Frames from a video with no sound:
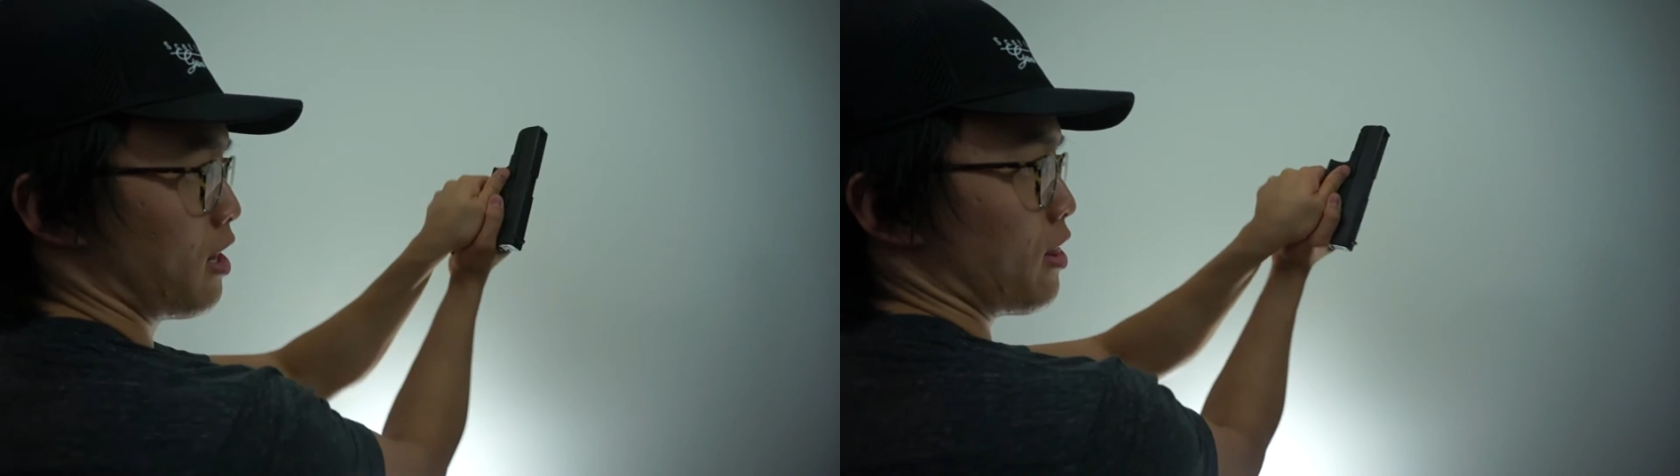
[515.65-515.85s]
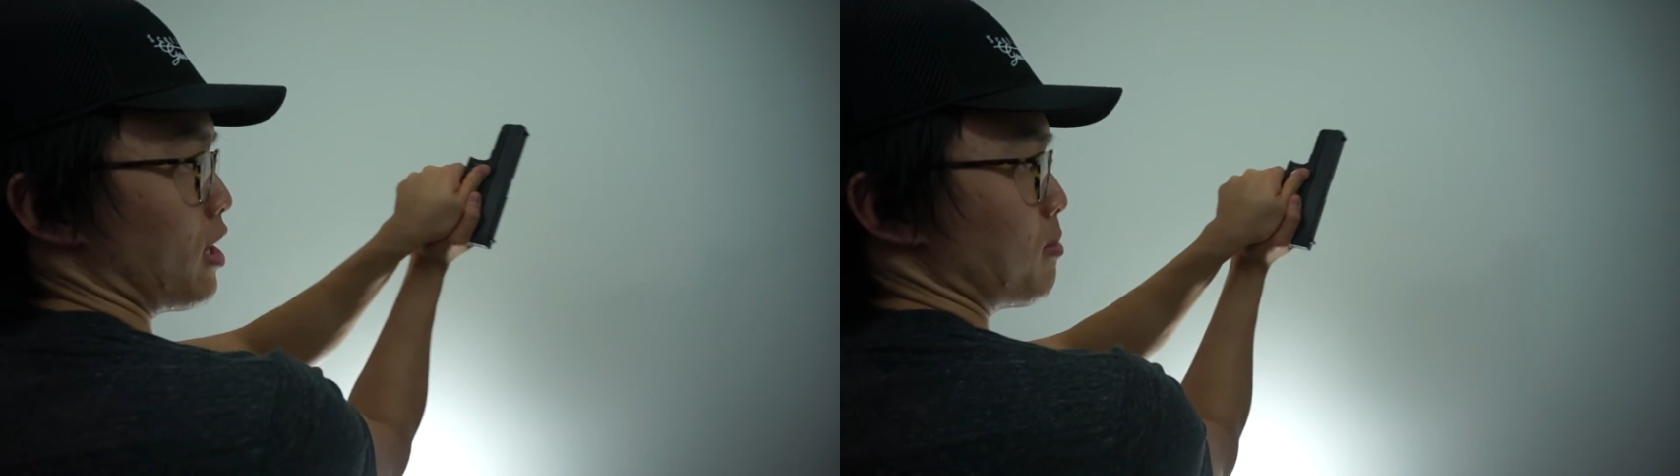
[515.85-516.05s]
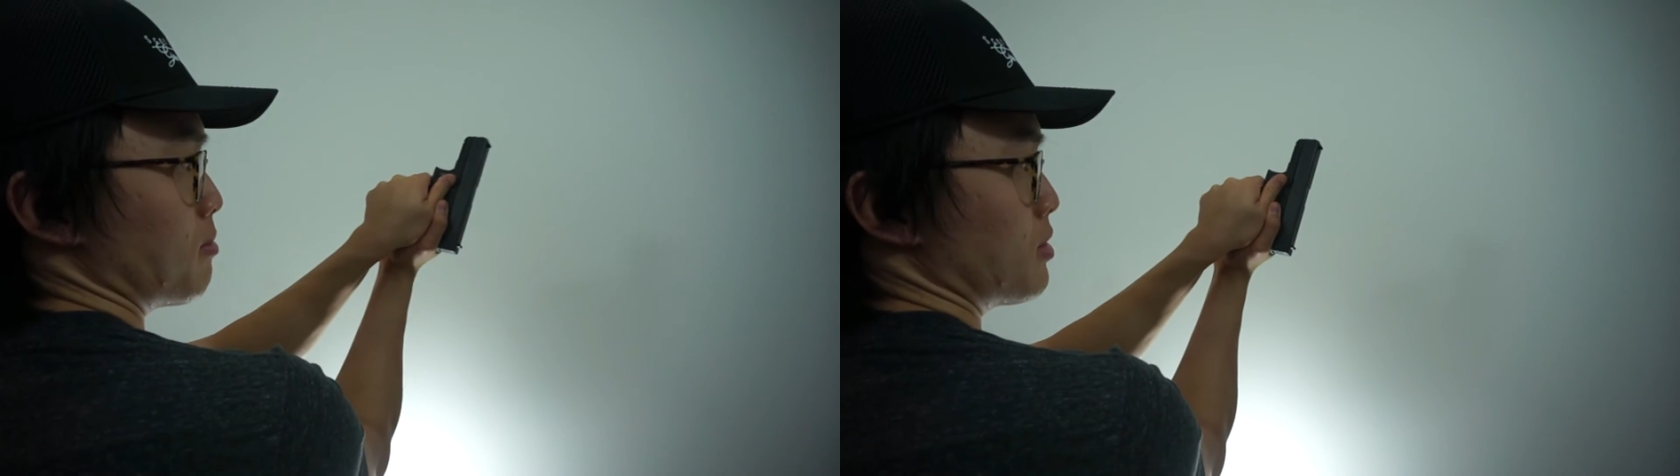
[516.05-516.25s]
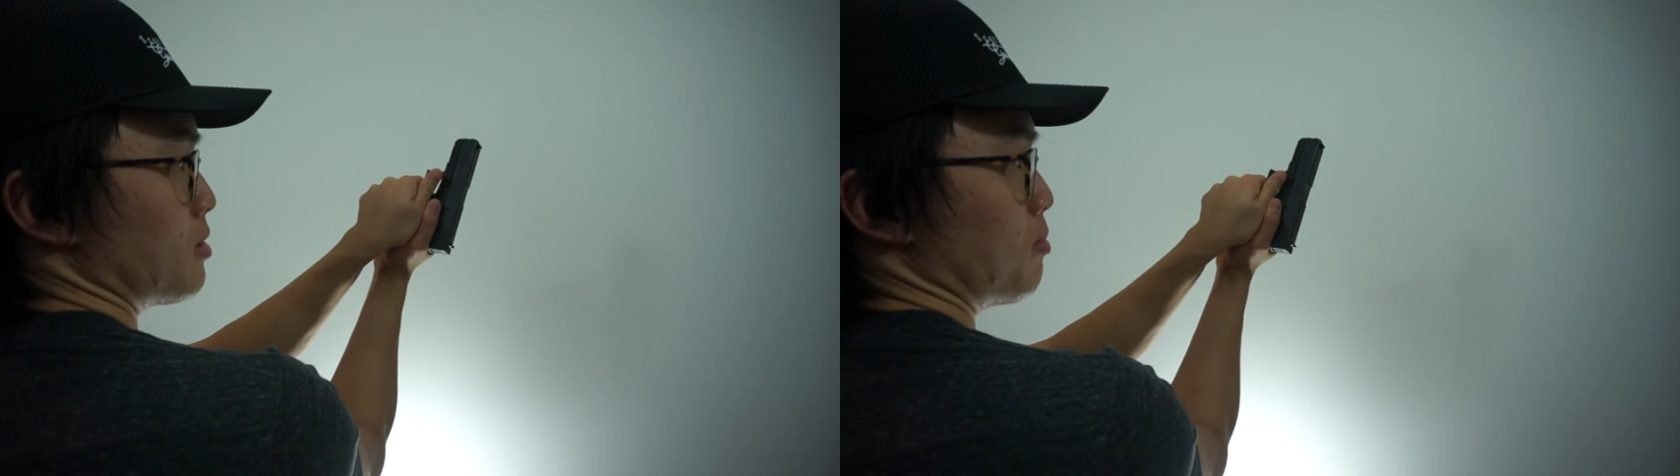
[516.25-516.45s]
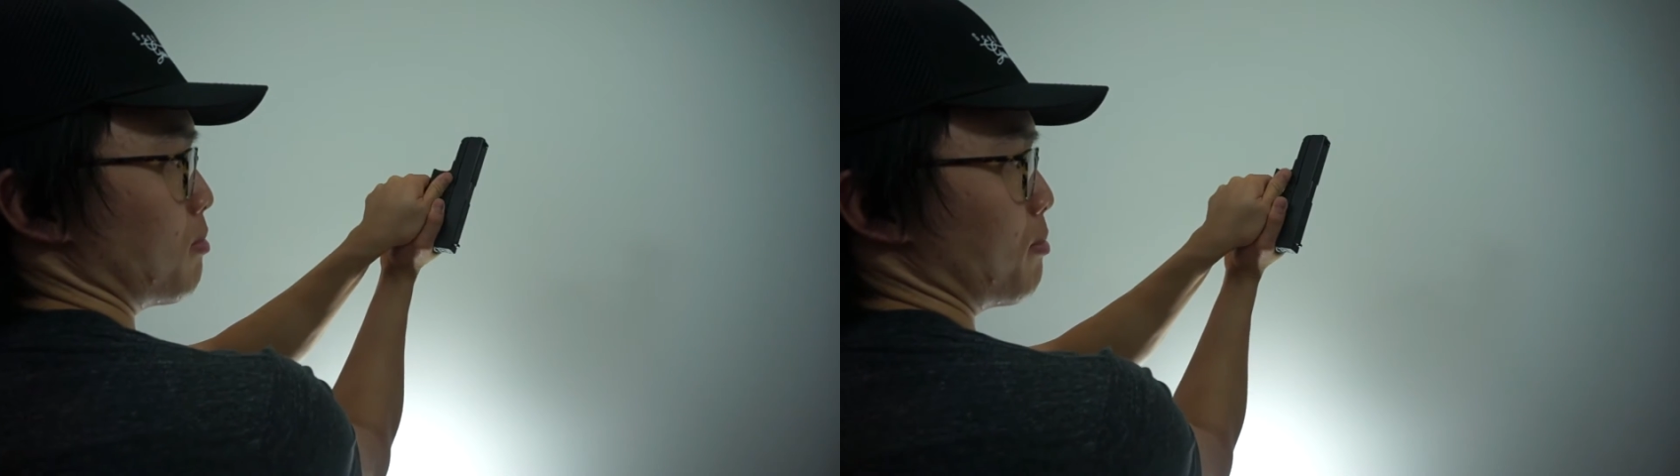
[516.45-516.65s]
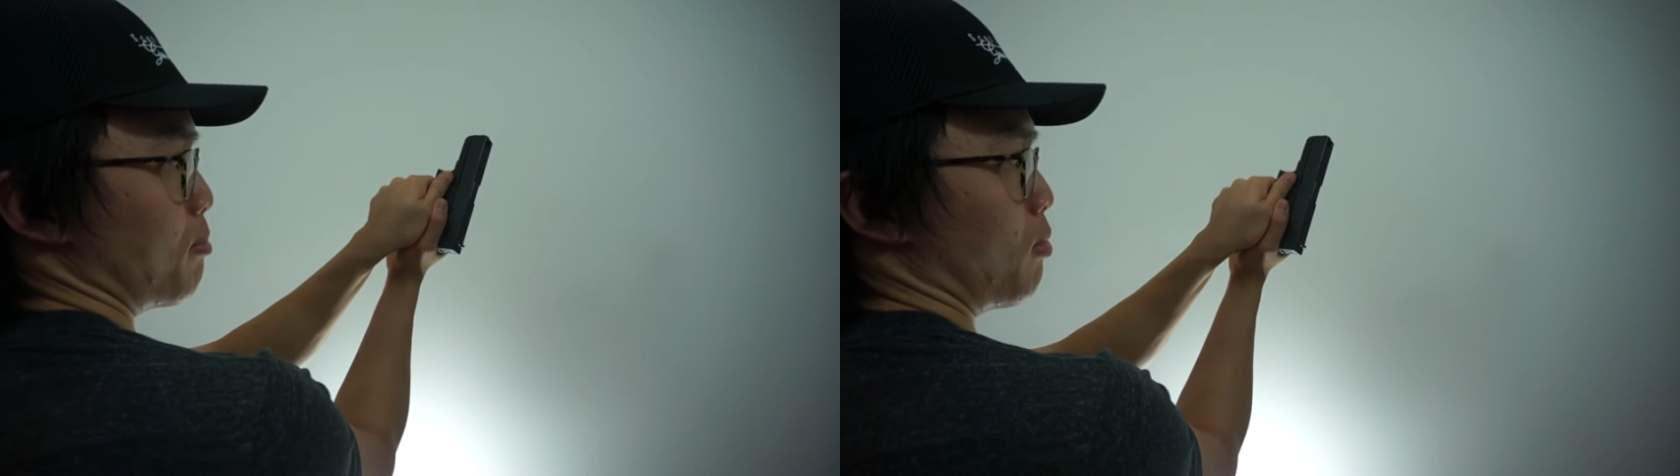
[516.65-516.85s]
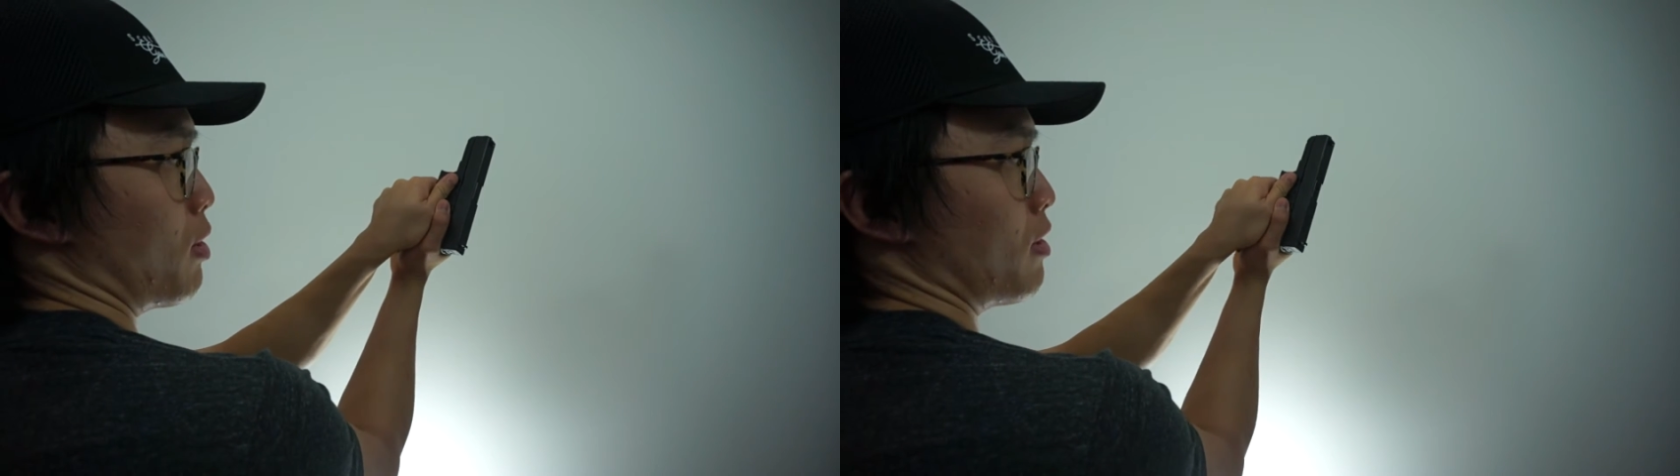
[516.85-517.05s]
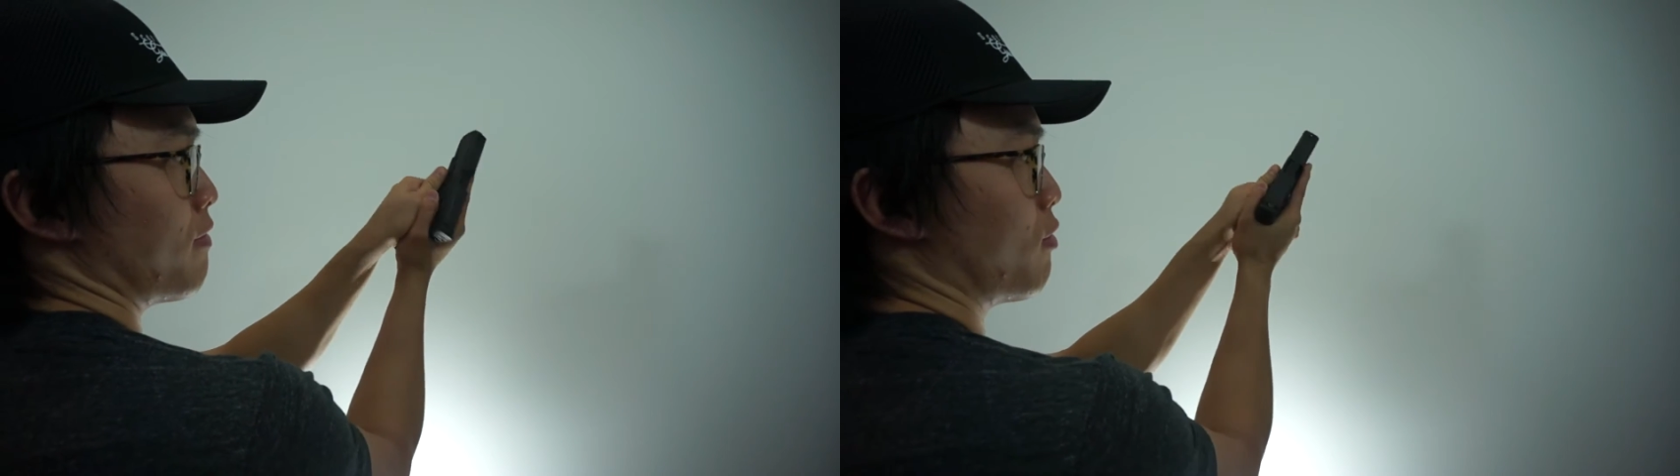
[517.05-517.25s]
Thumbs
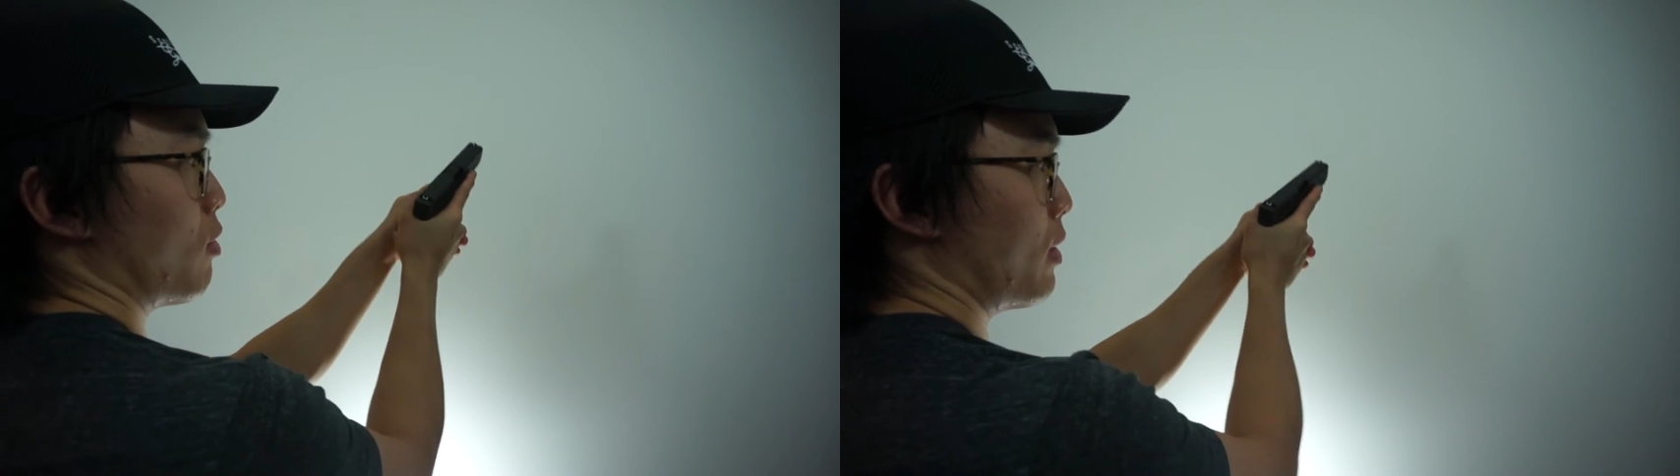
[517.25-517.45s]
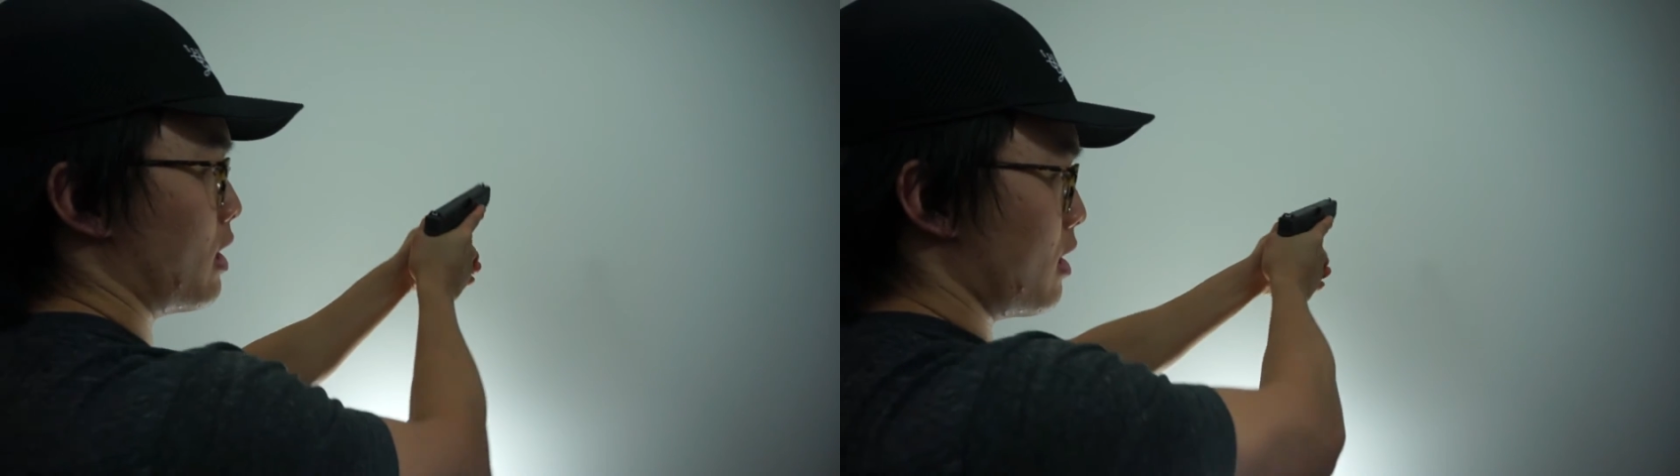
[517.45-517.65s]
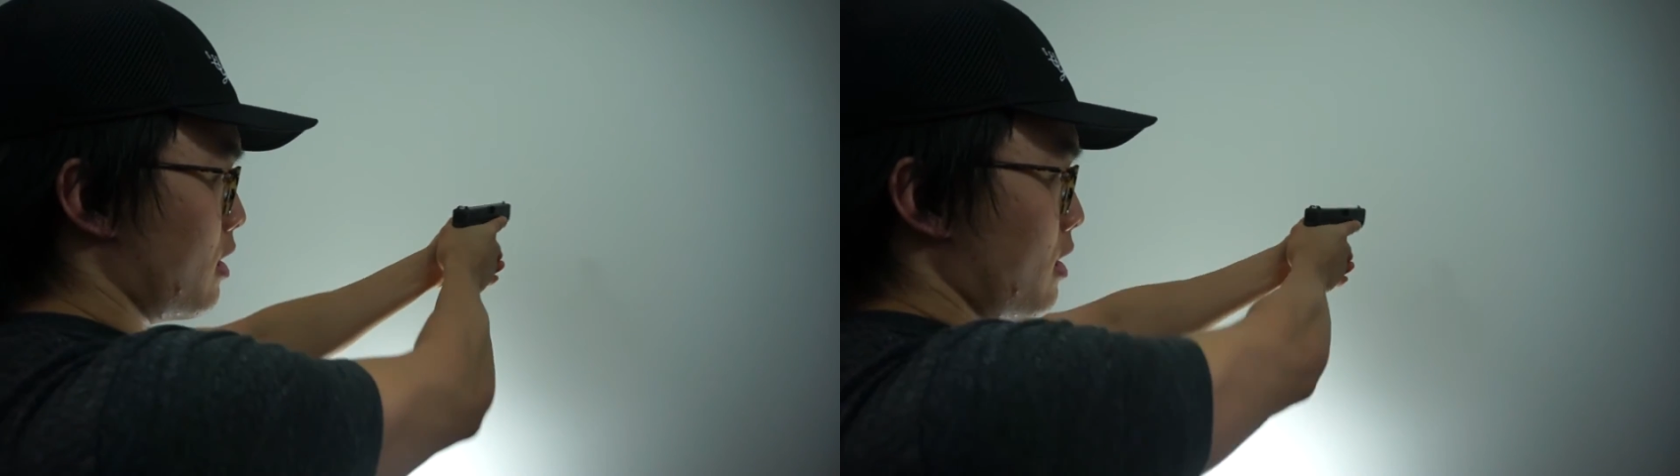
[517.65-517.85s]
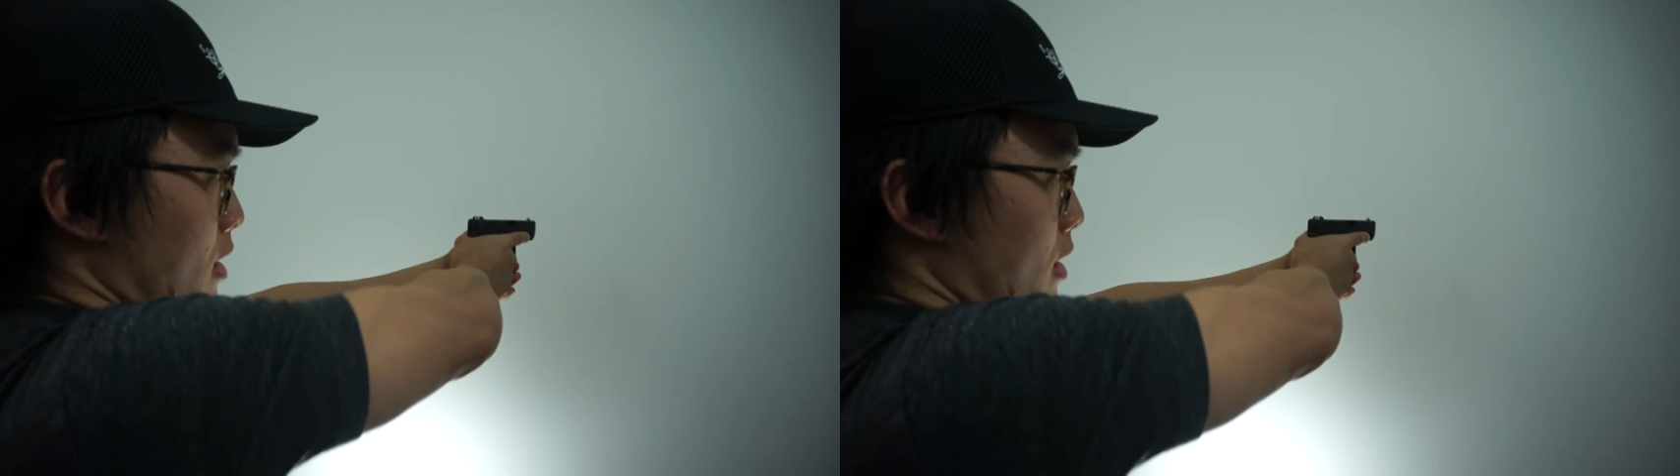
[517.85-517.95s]
pointed forward.